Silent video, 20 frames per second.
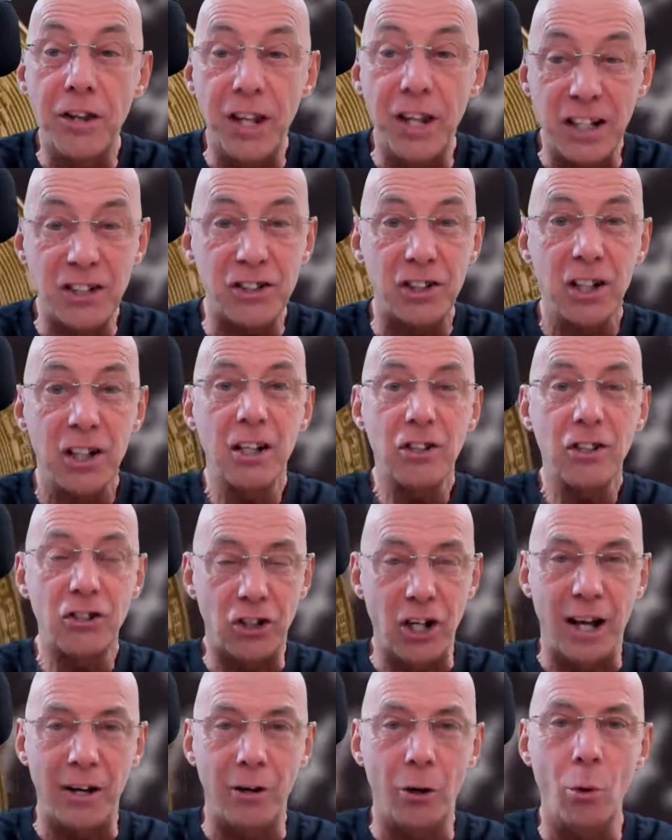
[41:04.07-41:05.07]
this
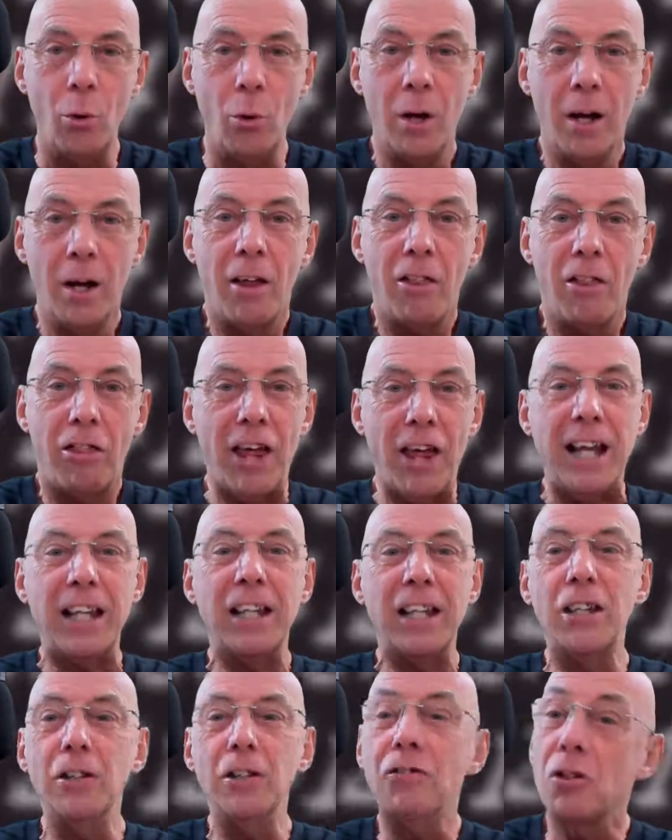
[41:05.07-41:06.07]
channel.
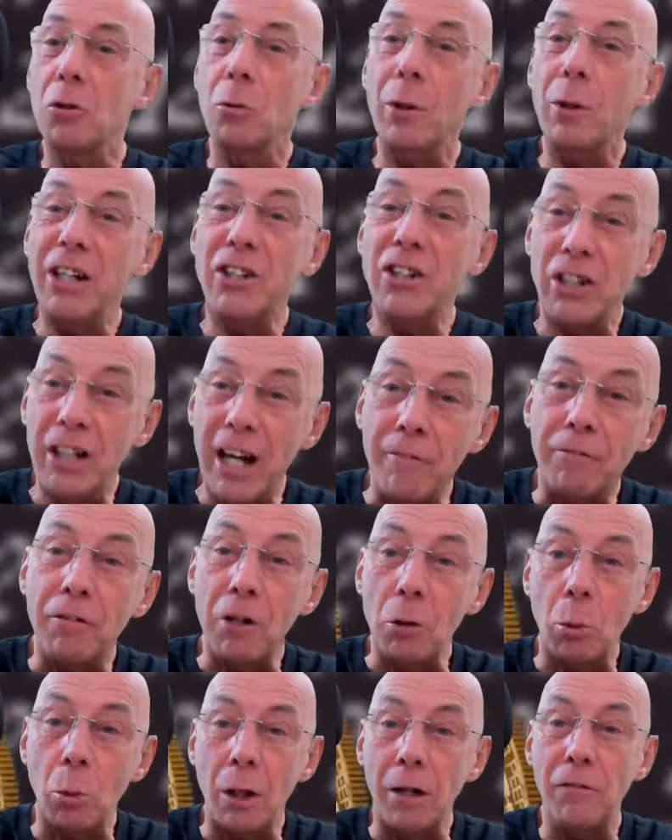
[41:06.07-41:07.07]
Thank you to each and
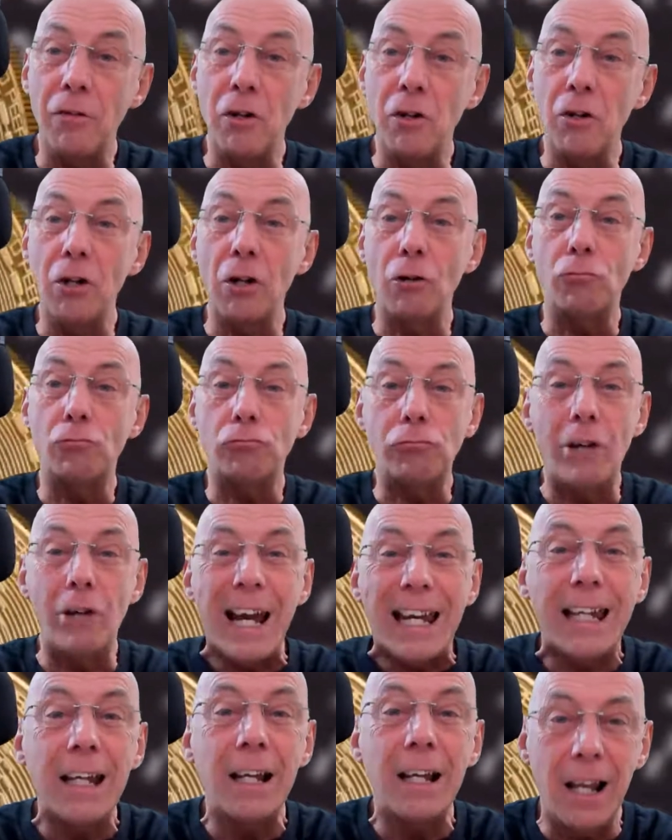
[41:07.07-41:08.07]
every one of you that
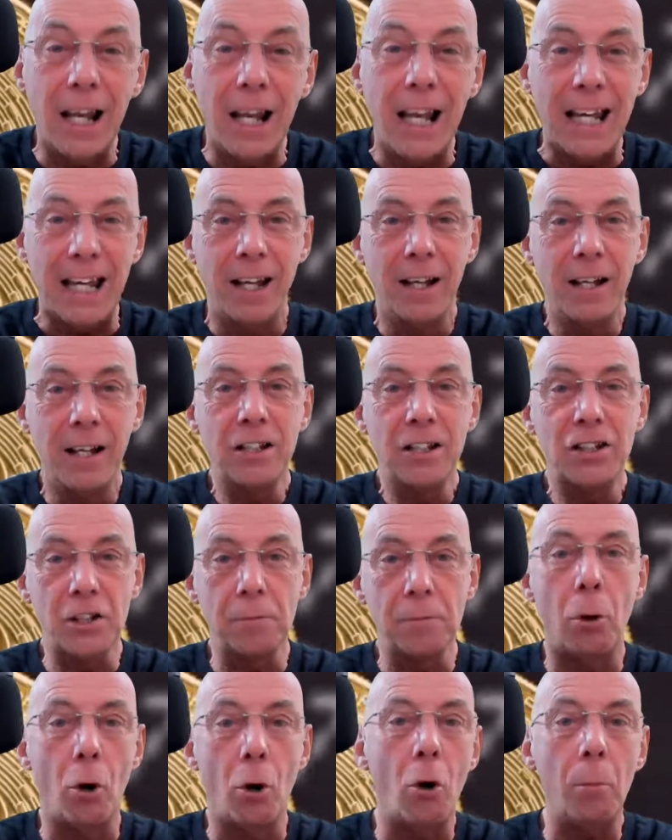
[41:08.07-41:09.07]
regularly
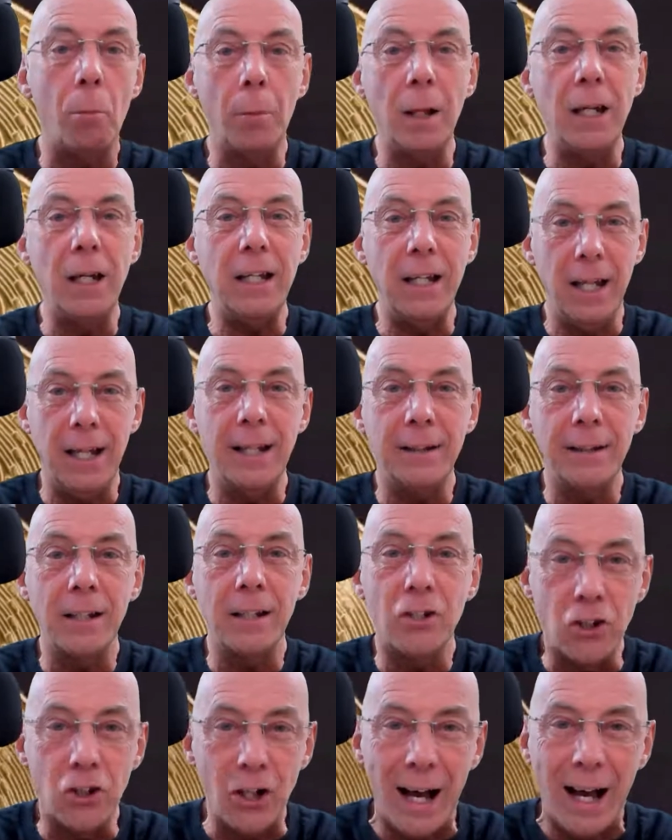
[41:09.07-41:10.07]
support me in
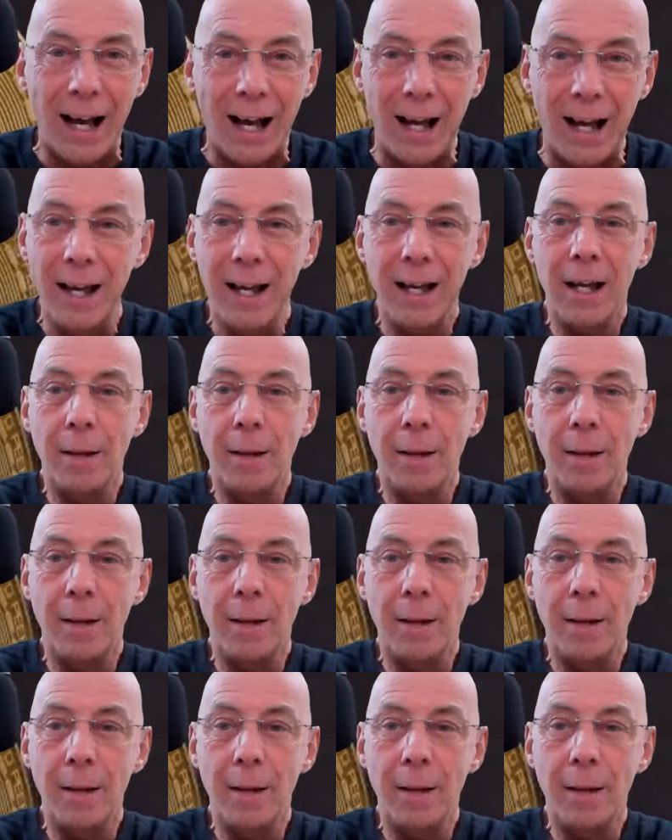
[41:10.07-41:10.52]
the chat.